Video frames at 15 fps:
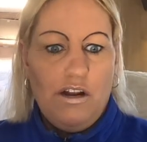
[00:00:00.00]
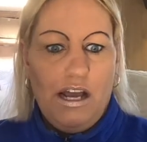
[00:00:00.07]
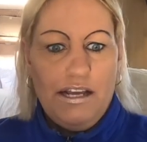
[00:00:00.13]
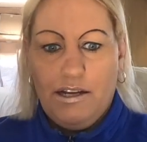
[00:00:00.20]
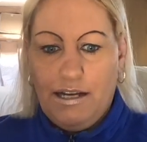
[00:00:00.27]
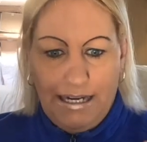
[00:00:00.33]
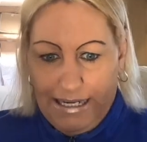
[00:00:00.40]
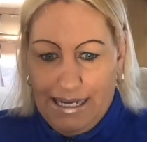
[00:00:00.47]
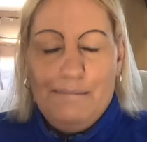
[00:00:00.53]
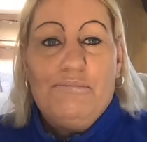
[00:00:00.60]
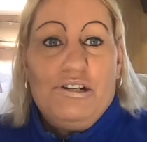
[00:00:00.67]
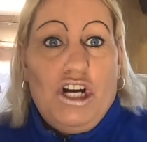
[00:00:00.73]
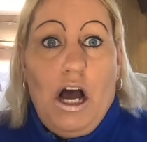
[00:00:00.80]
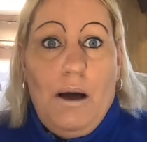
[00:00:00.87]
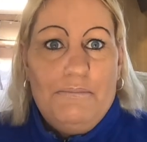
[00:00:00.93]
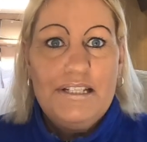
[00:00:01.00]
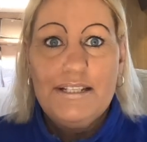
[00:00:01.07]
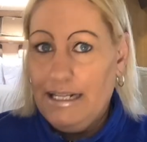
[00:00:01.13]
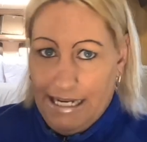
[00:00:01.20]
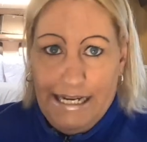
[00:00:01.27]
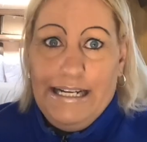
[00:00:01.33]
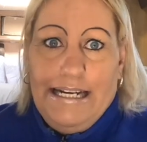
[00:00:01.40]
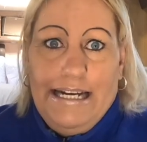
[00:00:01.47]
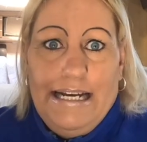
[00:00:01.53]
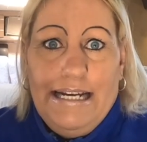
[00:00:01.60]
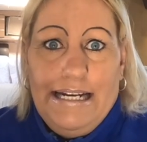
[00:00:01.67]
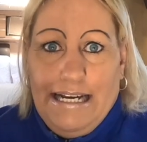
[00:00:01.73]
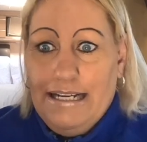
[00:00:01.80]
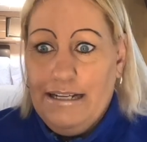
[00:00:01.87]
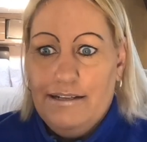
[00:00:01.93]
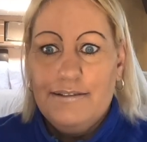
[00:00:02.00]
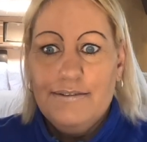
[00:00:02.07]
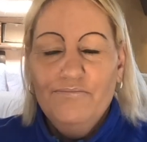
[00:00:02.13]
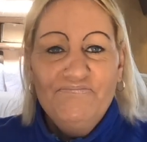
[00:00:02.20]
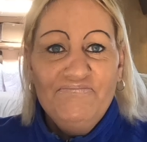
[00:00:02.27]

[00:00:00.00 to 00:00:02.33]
like, clean pyjamas, clean knickers,